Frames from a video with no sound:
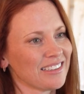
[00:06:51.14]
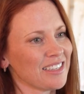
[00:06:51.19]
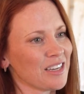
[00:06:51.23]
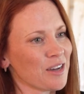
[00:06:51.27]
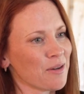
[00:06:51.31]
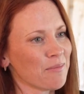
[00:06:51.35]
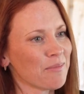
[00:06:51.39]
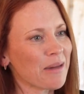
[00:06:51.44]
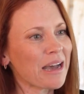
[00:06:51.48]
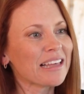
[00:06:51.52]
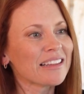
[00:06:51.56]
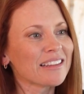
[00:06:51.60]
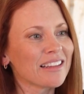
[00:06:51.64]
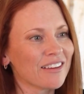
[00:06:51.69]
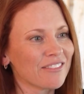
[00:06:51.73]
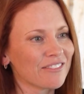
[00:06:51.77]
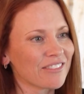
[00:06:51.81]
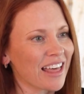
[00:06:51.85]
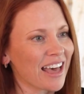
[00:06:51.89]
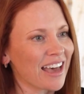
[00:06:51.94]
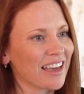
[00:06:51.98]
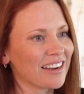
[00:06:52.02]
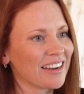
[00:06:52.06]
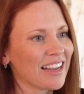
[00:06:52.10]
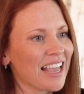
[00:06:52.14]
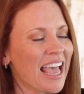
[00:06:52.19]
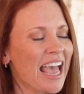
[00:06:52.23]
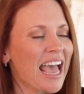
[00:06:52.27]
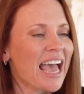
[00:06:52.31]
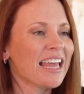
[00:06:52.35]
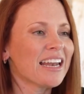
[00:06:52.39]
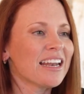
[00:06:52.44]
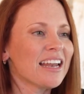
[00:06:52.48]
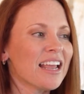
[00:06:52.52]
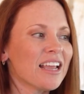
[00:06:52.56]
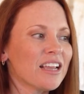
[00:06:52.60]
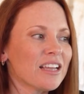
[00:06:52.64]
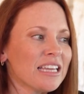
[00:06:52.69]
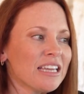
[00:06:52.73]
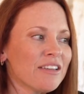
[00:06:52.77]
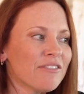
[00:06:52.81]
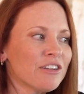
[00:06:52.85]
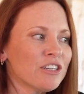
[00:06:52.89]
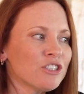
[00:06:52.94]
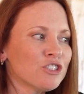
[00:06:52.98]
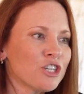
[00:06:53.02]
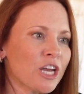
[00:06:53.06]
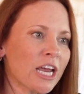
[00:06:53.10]
Yep, I love that. And
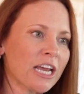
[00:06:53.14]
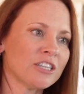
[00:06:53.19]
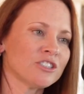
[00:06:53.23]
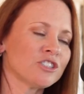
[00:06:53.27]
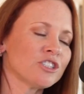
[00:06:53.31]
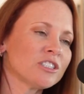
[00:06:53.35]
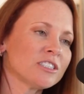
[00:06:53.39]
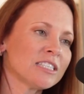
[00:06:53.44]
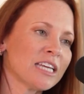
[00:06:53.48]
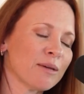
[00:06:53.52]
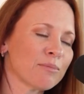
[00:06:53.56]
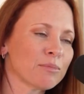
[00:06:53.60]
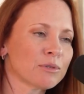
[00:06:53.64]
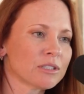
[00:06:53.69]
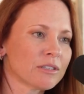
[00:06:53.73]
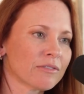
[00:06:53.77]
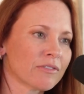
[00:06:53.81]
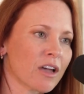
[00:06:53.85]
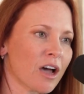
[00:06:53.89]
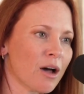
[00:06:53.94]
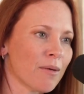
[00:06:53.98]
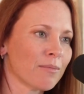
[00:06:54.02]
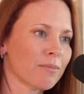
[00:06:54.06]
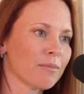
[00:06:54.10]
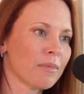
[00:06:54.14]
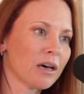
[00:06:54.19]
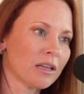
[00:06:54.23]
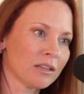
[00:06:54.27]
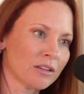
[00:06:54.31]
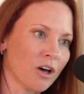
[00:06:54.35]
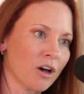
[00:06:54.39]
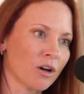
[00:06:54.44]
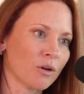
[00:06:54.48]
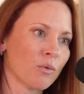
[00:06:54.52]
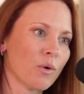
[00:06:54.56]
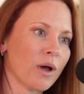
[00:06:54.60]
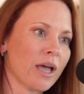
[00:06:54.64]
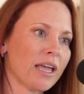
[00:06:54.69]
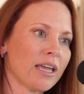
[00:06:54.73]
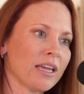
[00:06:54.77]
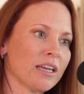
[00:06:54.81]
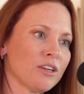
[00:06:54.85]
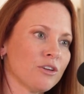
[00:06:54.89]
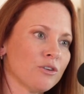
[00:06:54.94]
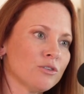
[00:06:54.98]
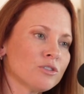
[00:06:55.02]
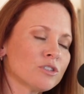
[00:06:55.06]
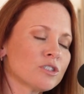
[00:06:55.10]
even changing tables have come a long way.
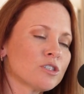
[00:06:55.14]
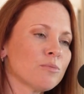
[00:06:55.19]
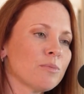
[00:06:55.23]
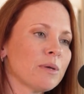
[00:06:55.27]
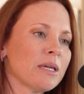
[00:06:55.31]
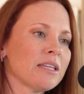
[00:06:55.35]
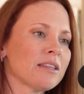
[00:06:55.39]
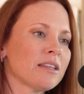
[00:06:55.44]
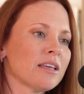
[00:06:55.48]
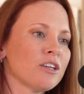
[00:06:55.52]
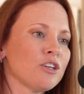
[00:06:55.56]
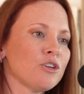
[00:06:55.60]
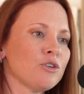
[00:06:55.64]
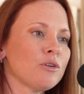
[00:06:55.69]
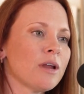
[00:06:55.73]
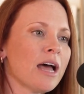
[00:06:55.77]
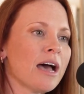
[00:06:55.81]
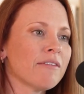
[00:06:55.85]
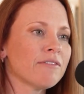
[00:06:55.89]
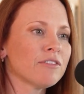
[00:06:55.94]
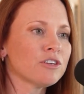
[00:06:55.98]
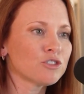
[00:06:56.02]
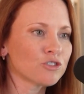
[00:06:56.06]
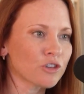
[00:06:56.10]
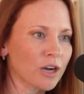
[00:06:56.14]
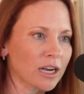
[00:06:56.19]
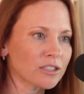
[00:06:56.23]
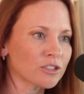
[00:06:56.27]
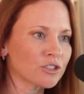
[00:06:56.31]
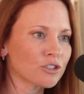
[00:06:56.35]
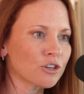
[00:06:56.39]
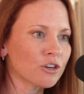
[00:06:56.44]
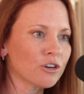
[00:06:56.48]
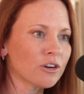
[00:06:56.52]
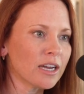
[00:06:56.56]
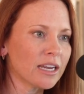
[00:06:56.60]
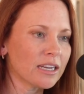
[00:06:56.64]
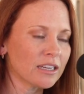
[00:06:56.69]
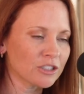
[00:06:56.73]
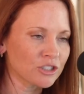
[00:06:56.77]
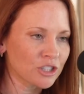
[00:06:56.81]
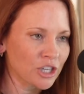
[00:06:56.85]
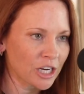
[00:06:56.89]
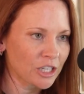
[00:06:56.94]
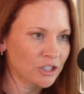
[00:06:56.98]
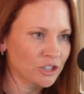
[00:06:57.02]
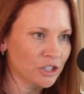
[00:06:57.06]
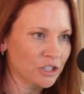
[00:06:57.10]
It used to be that you'd have a dresser and a
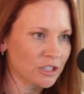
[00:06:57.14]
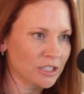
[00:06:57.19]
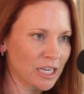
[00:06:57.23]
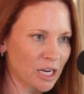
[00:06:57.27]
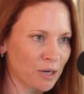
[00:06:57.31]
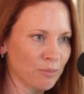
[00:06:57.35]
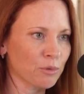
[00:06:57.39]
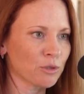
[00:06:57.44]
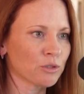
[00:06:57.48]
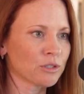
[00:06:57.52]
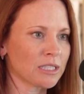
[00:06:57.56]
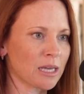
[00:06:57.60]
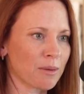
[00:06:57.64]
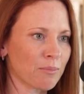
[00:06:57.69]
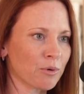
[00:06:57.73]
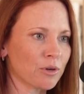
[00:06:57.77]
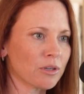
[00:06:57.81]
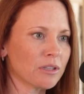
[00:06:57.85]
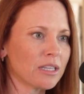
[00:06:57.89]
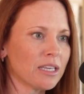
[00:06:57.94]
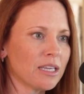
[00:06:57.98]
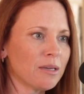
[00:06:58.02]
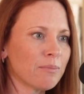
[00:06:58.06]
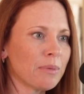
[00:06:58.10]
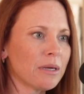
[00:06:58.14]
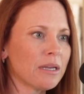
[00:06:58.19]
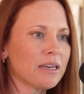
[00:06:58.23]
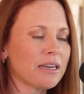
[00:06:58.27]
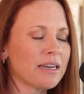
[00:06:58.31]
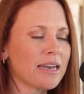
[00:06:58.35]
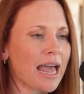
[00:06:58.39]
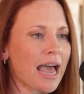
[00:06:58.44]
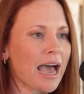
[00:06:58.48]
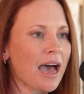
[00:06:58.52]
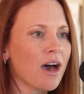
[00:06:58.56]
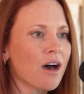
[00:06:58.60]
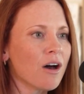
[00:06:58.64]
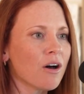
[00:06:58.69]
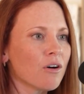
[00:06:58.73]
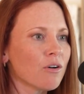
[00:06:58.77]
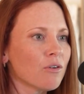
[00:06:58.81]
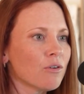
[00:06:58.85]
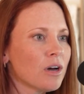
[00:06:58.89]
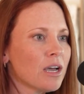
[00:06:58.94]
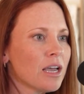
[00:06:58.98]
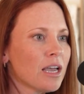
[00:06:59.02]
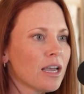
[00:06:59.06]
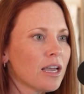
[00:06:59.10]
changing table separately, but
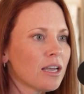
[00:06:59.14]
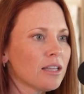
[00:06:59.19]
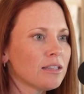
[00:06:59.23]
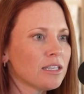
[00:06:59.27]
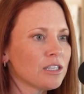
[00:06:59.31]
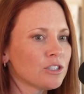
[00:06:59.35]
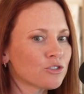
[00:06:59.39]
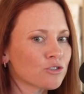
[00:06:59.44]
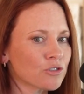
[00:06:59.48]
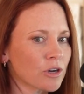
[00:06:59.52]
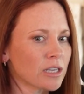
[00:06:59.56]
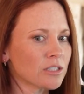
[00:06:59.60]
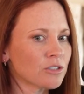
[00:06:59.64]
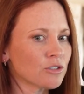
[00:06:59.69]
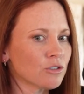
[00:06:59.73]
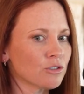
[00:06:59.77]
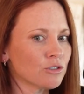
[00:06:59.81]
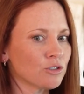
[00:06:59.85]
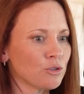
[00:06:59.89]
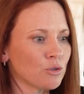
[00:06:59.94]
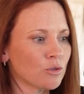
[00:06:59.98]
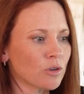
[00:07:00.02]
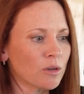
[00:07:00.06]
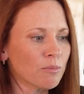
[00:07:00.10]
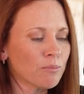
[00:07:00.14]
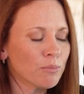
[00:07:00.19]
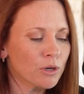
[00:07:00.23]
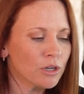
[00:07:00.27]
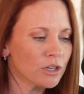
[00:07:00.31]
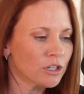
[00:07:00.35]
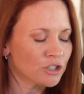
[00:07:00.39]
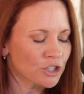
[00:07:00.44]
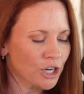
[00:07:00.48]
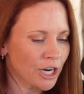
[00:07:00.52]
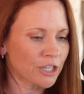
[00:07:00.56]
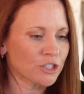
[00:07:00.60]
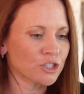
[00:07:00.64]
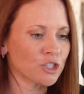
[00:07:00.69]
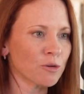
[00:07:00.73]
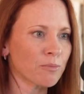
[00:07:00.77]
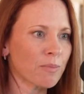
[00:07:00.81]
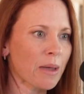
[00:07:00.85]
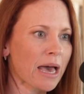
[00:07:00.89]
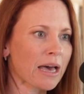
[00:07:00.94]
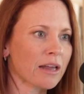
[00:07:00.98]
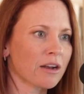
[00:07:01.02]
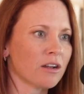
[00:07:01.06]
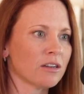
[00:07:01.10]
now these dressers, you can put a changing
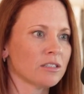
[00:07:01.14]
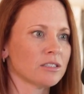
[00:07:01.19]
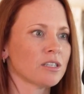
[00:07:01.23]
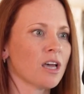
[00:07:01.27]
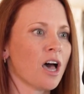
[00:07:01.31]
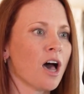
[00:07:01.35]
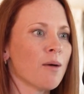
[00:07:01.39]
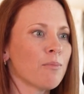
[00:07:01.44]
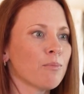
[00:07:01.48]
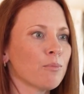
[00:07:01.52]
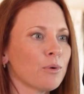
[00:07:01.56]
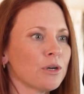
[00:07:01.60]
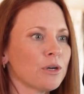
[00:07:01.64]
pad on top,